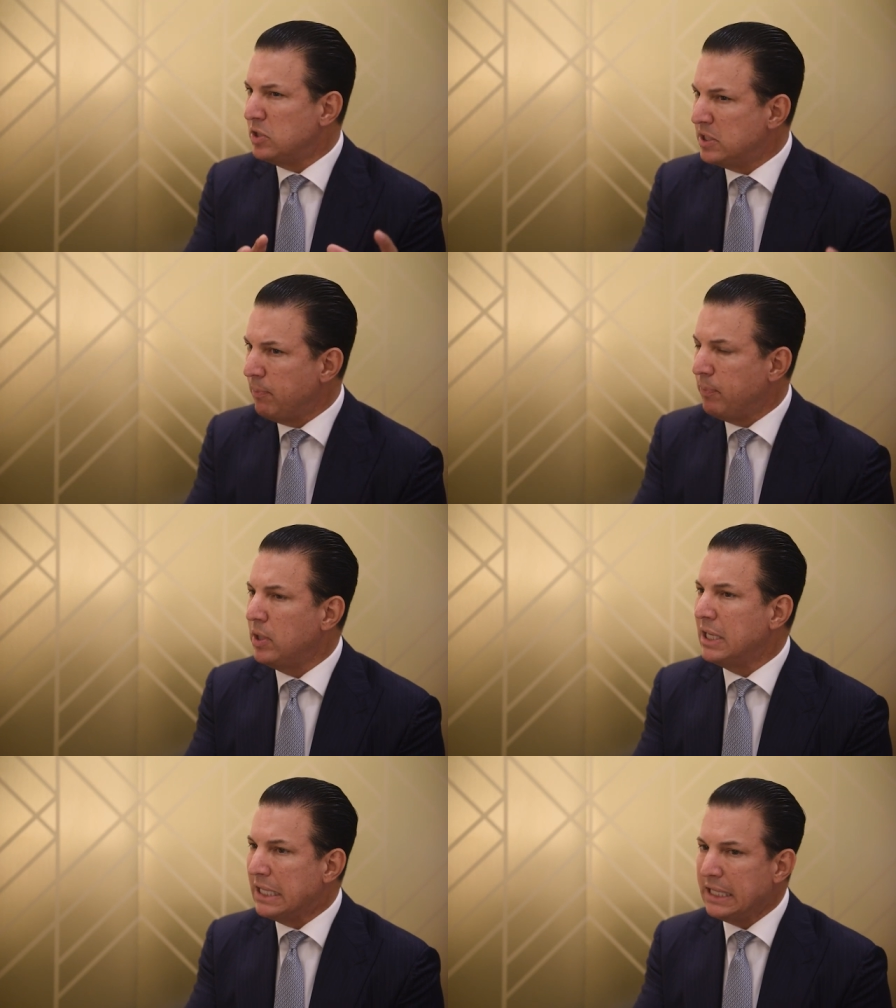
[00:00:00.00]
simple
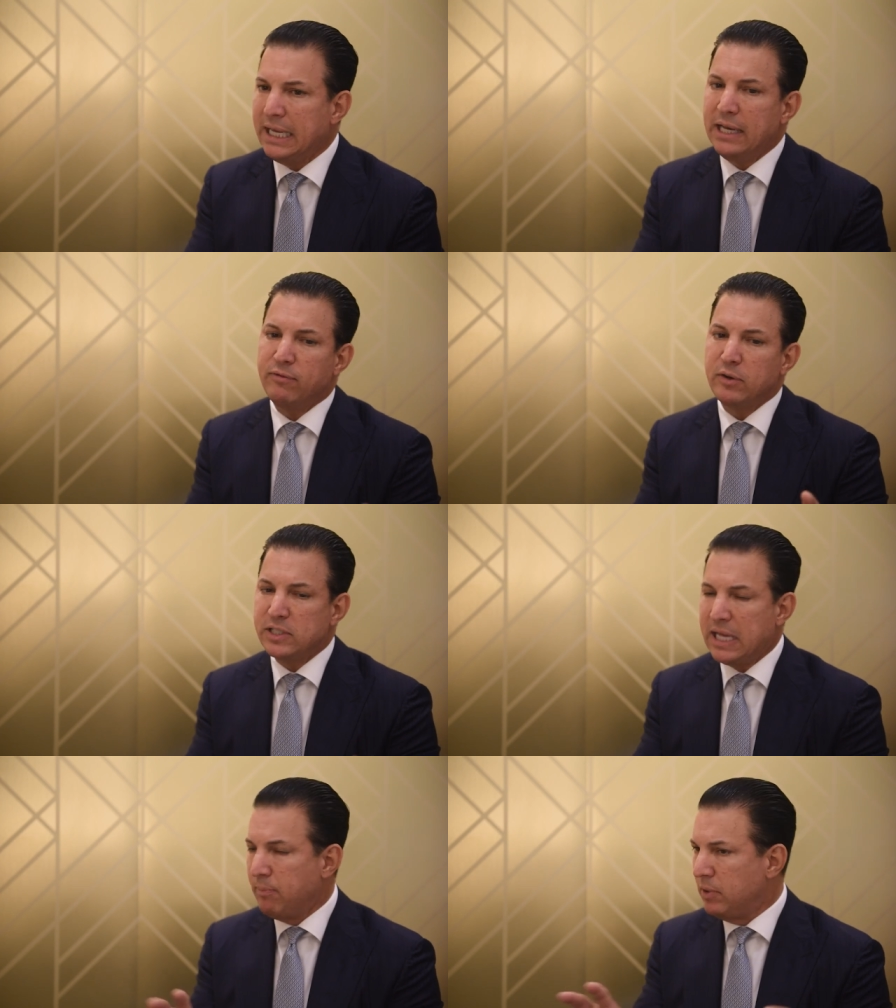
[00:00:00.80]
and clean, for
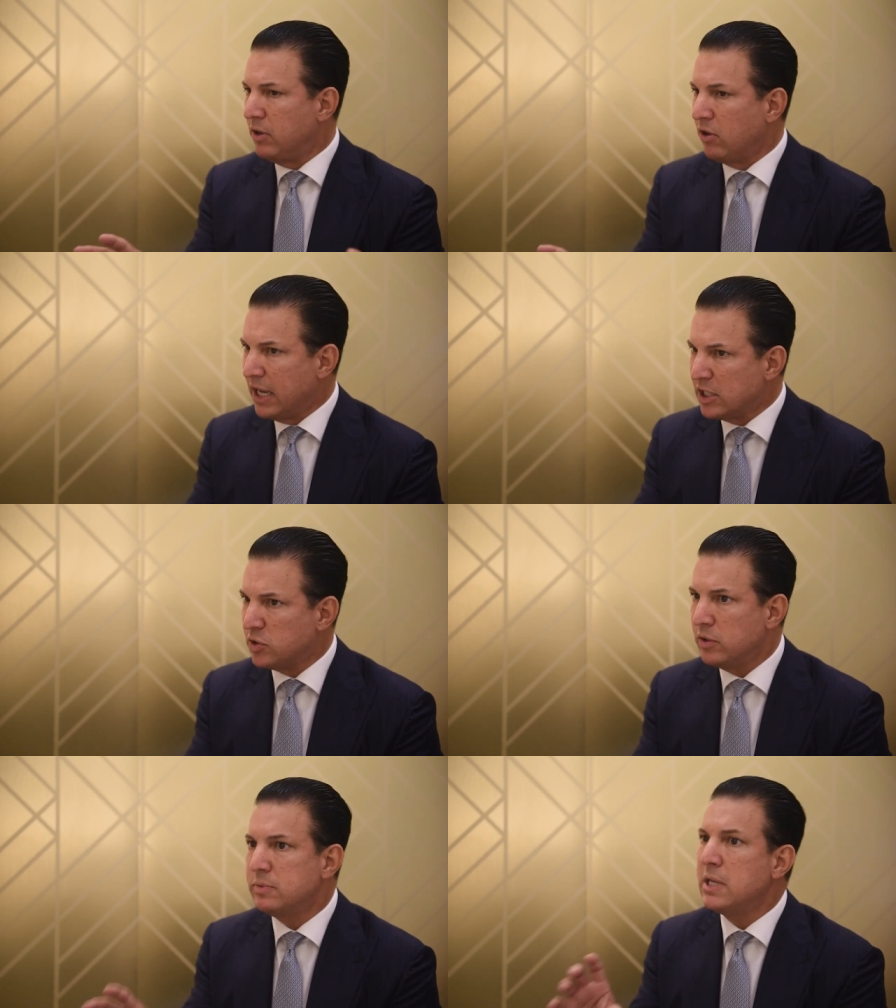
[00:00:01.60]
example, in our guest
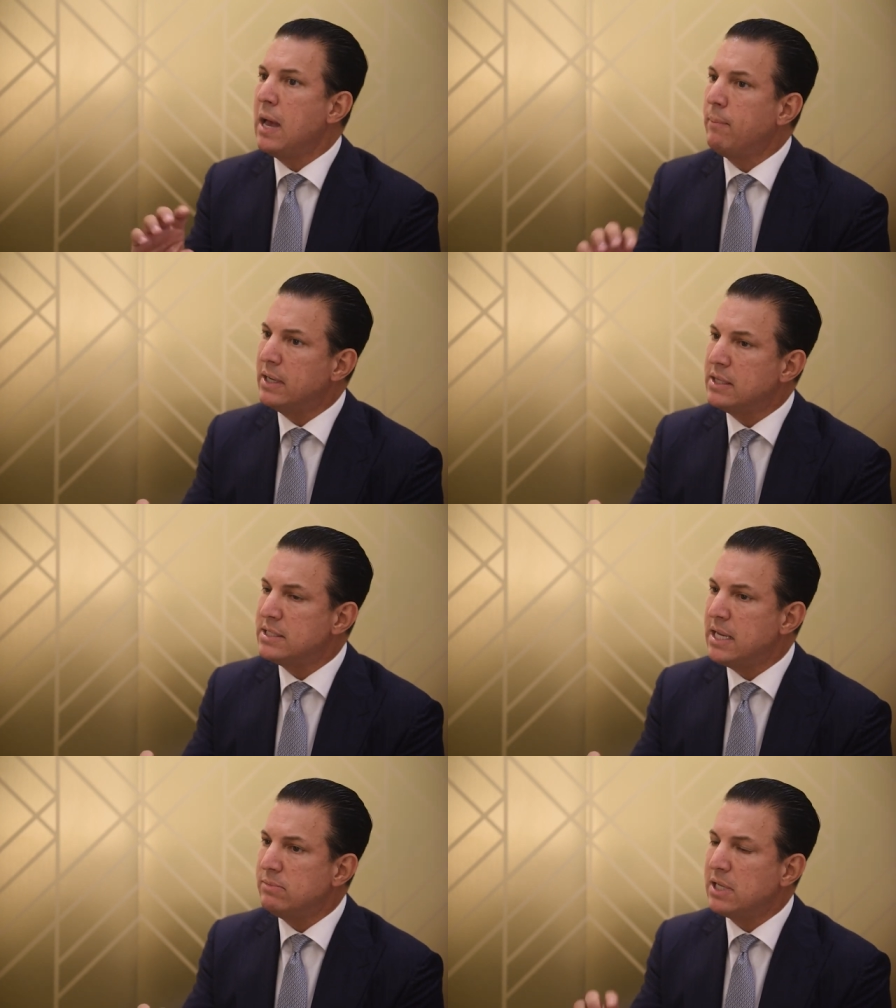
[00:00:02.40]
rooms, but at the
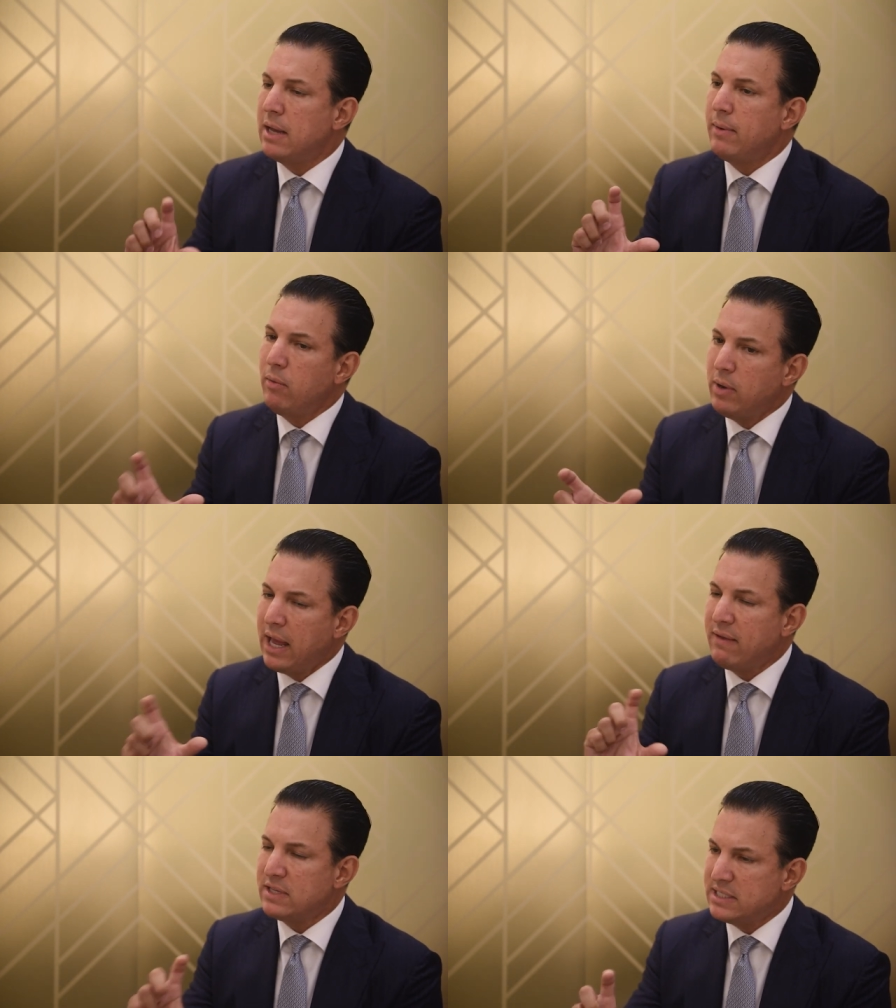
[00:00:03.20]
same time, I want to
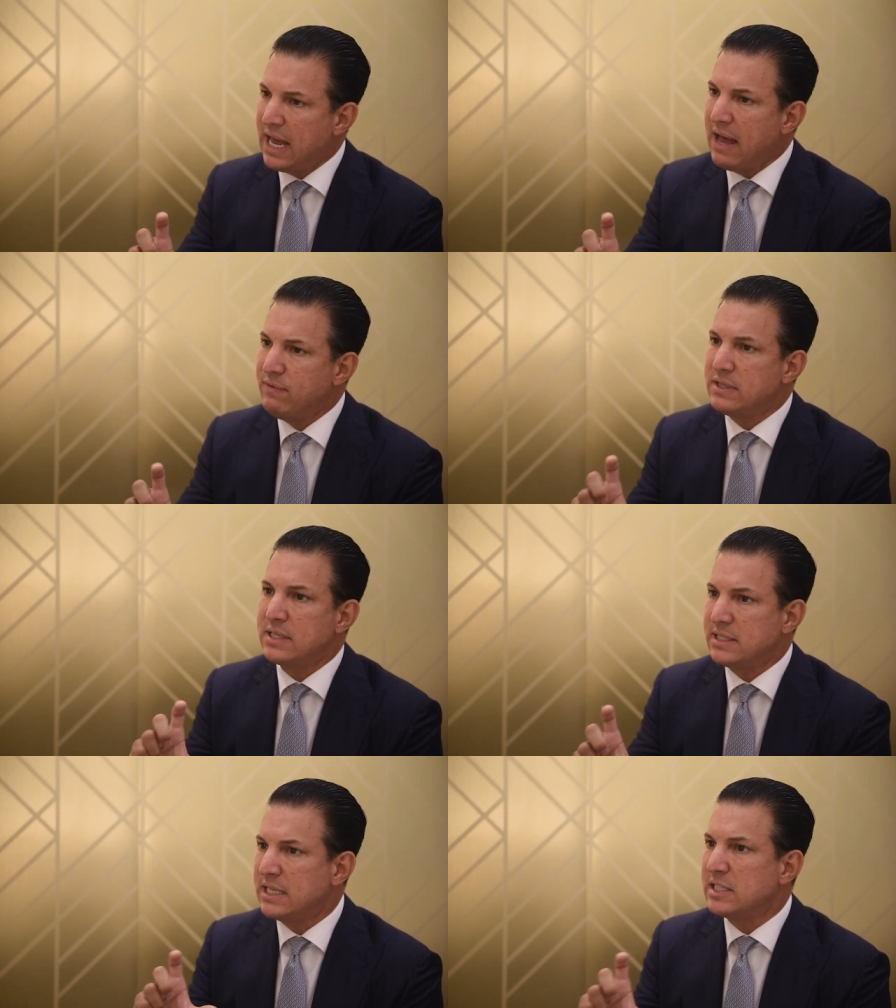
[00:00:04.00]
have the staff that's
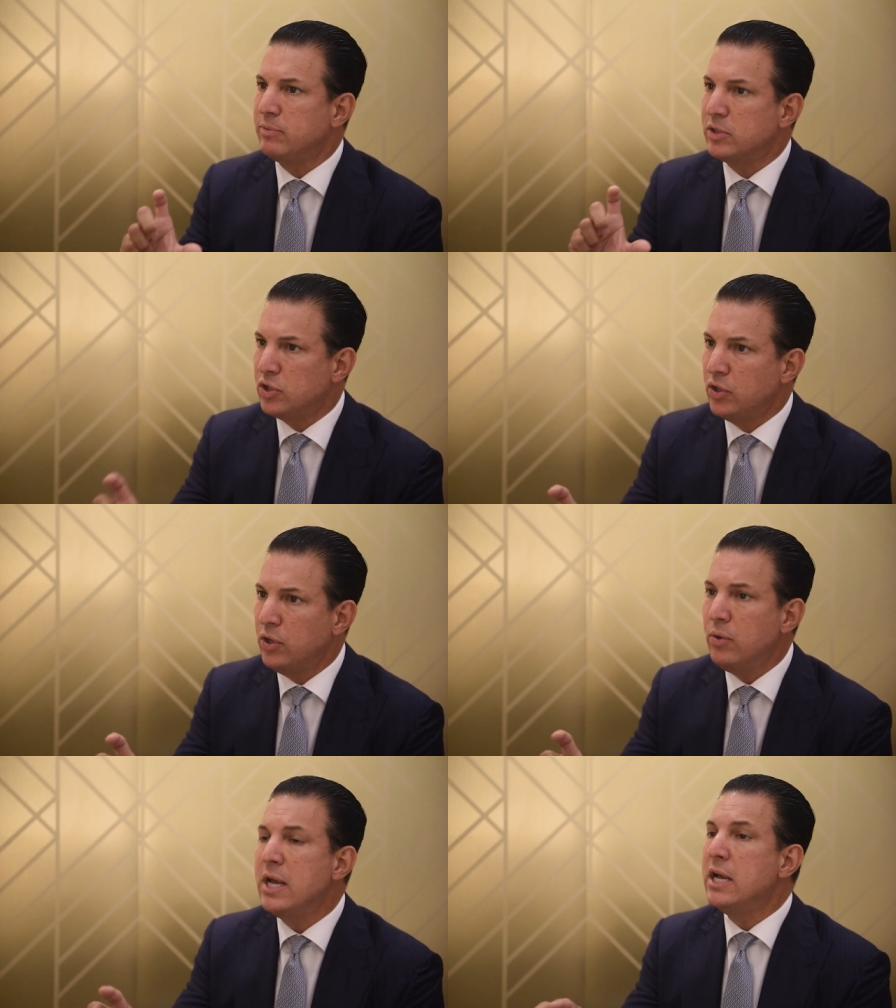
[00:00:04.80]
accessible to
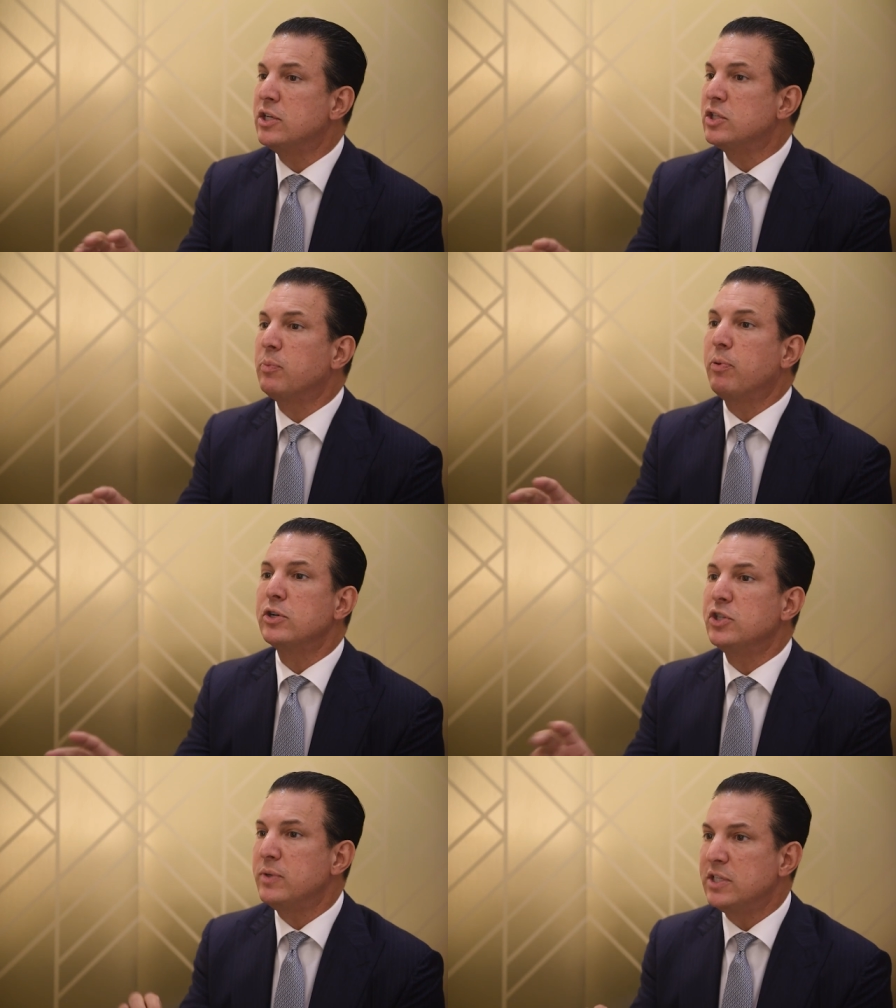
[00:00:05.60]
you to
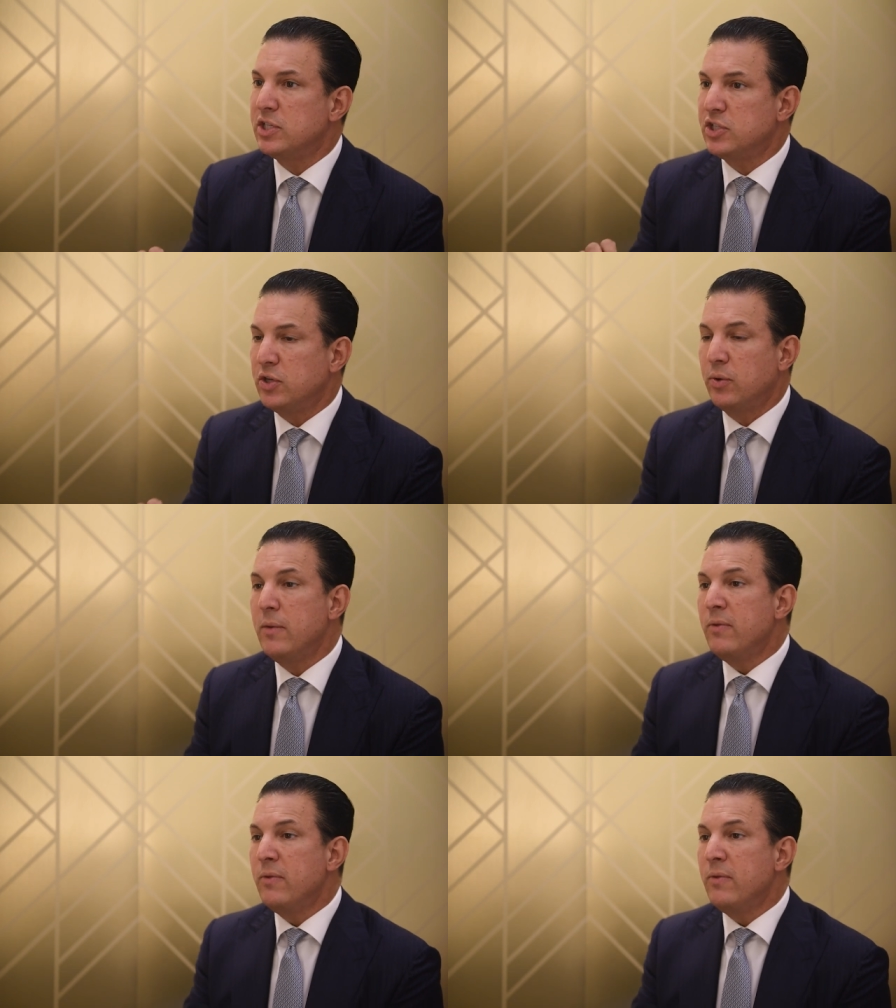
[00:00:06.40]
support you and assist you.